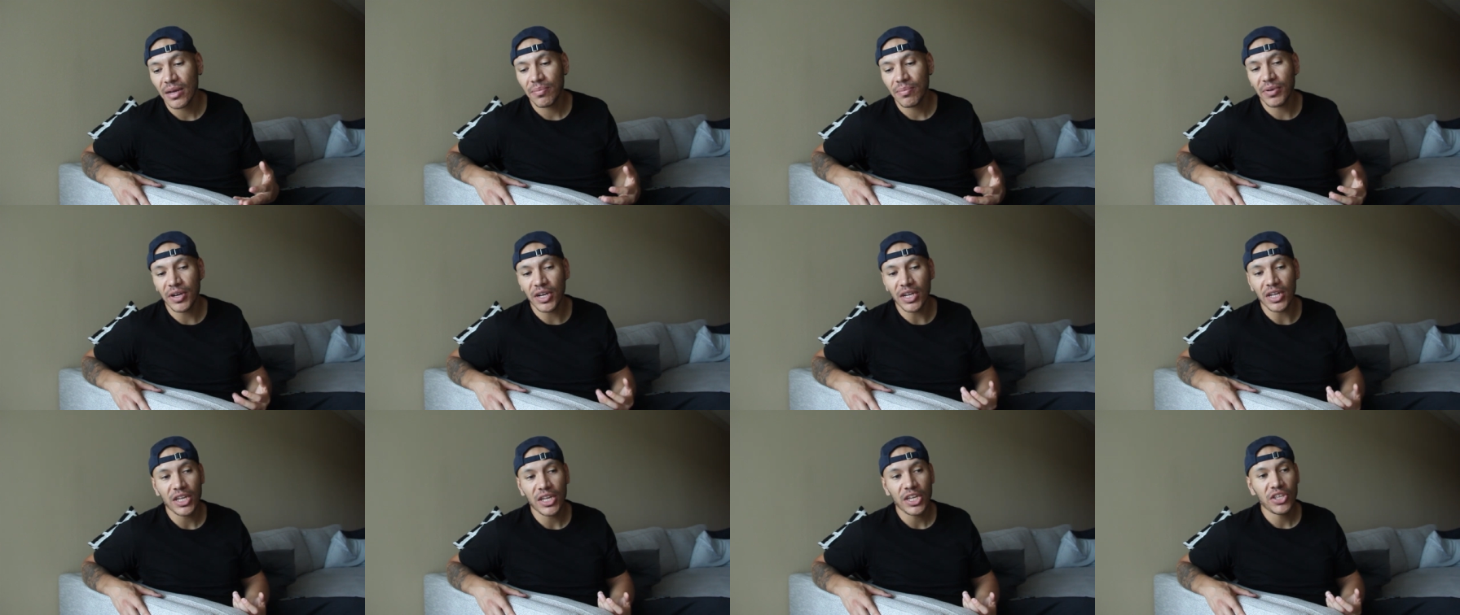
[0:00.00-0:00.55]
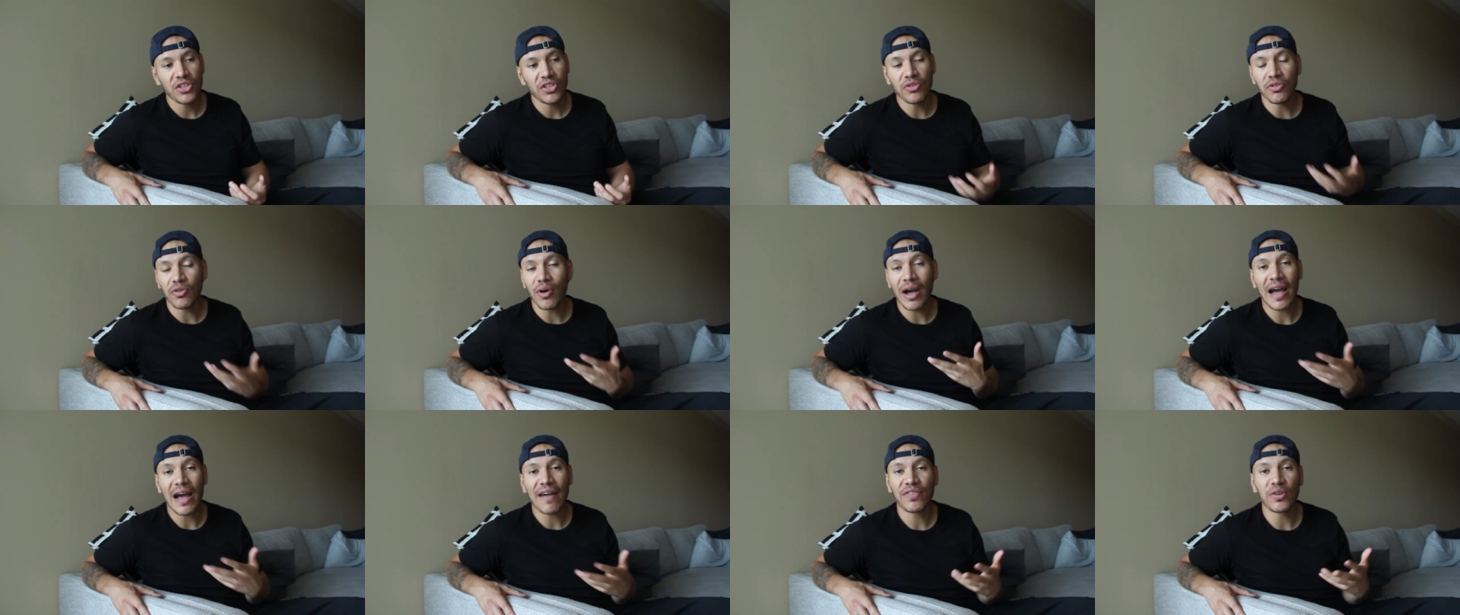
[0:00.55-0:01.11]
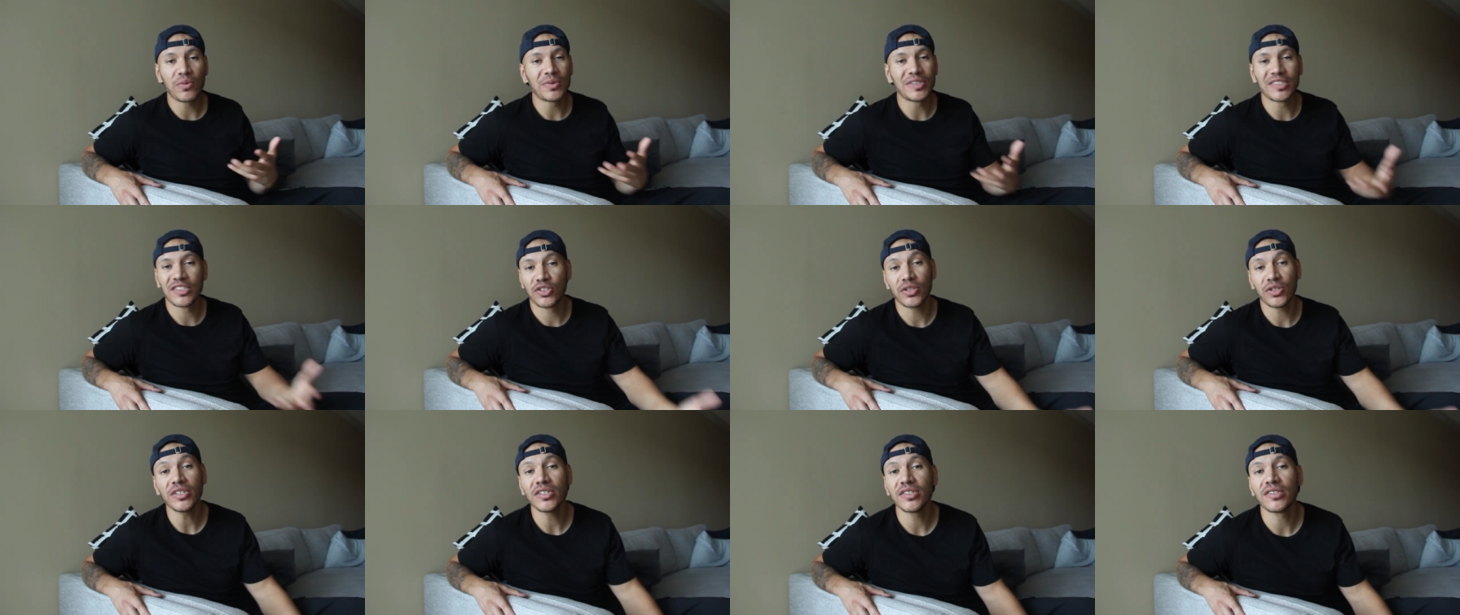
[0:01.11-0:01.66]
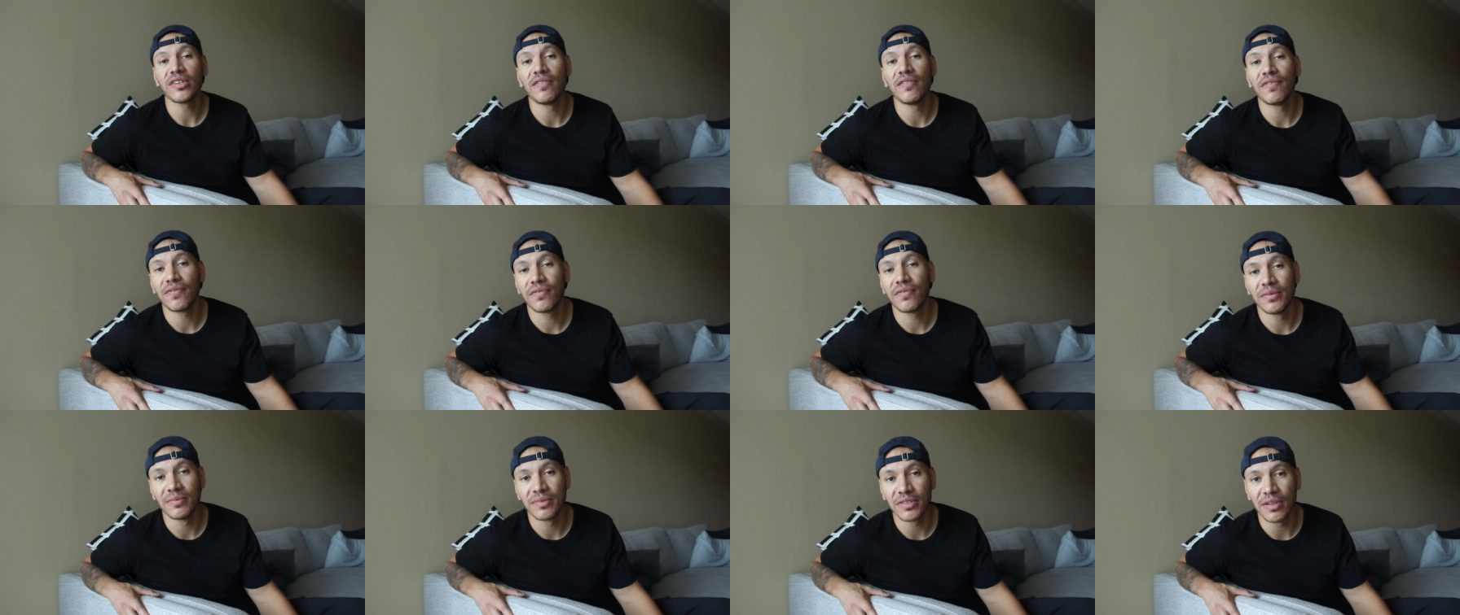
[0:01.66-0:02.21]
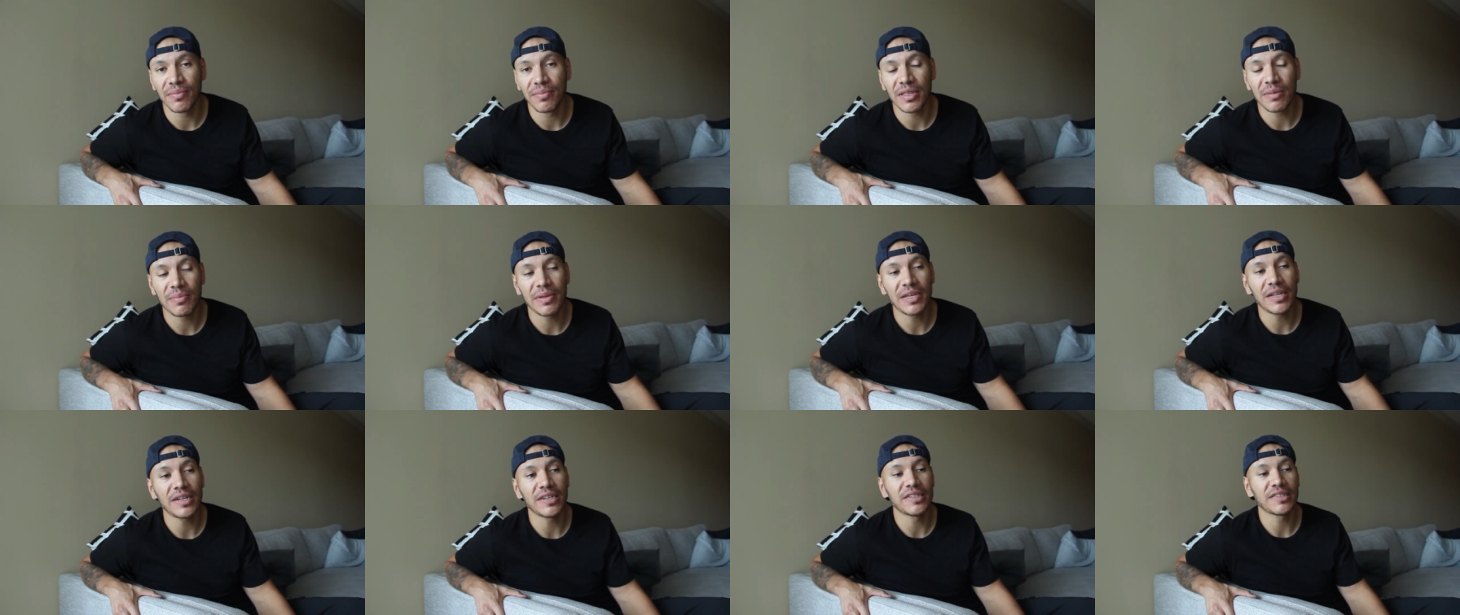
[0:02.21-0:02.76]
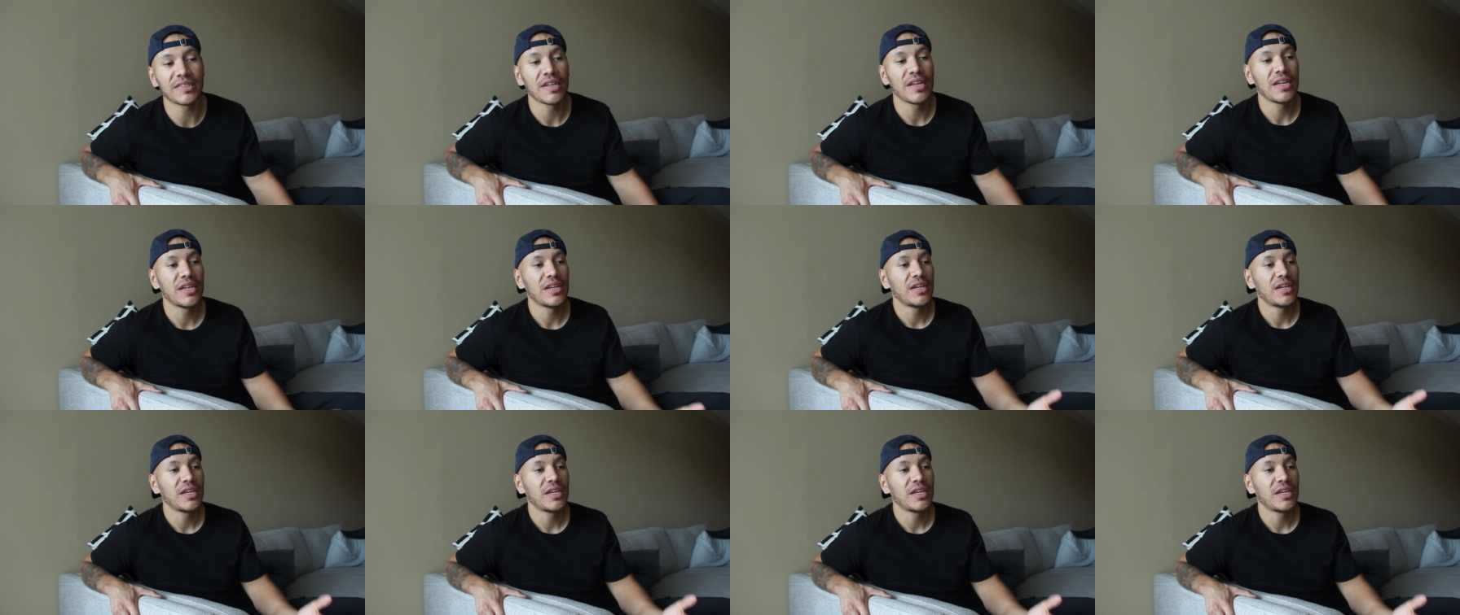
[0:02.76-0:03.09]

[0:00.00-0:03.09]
but you don't have to restrict yourself from something because